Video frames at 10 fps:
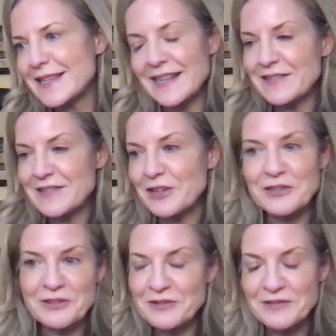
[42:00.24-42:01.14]
it's
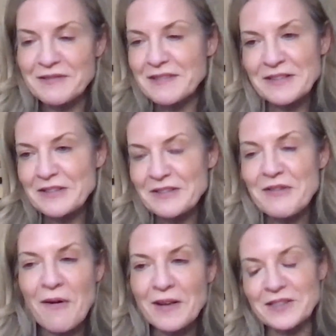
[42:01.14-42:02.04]
just
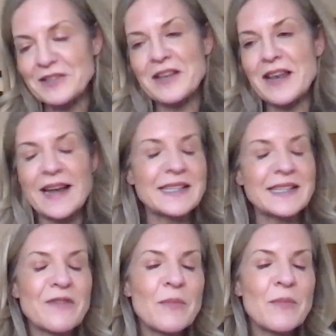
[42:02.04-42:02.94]
a
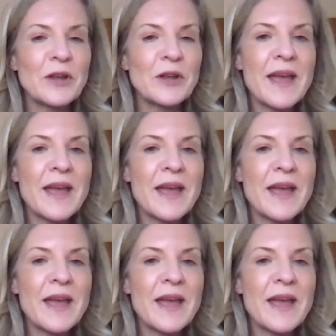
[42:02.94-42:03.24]
negative for our body